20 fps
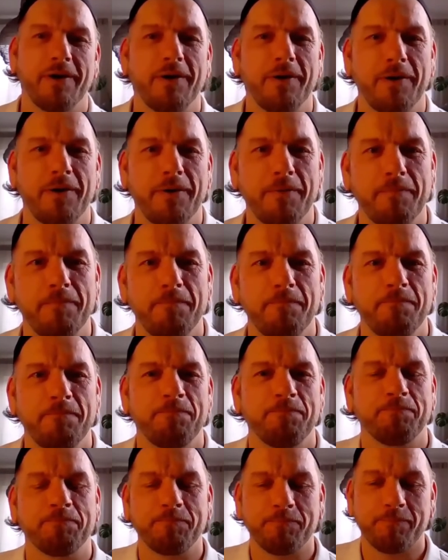
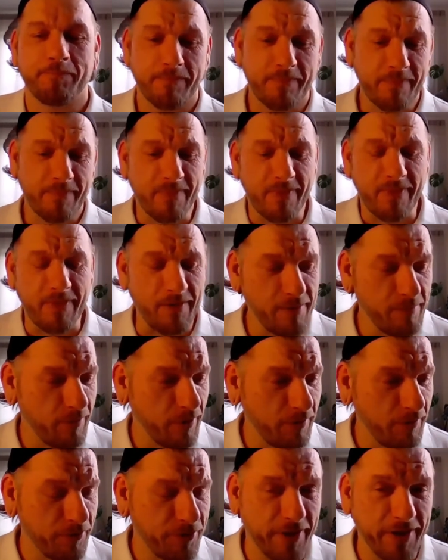
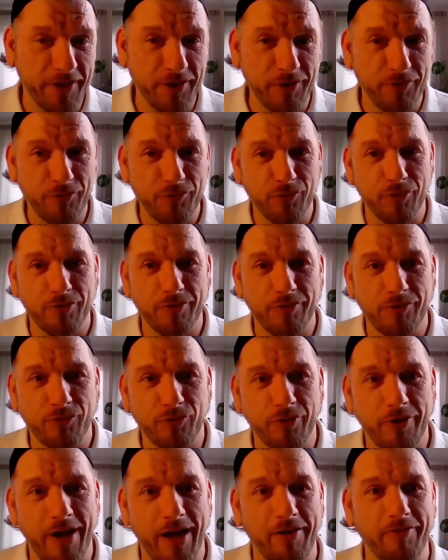Well, thank you for
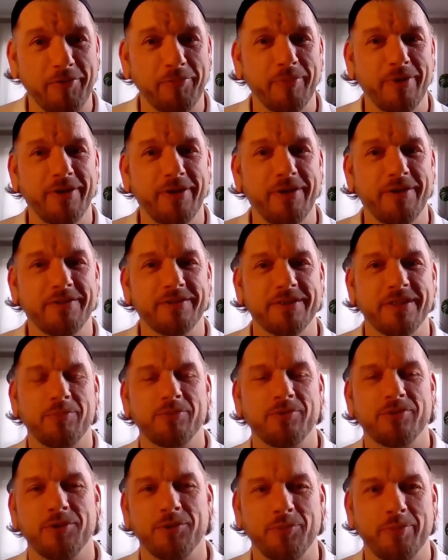having me. It's an
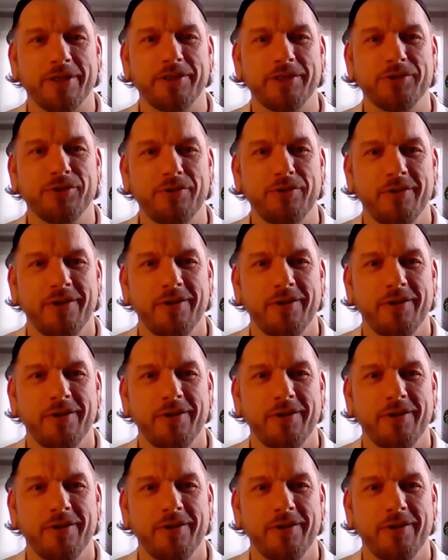absolute pleasure.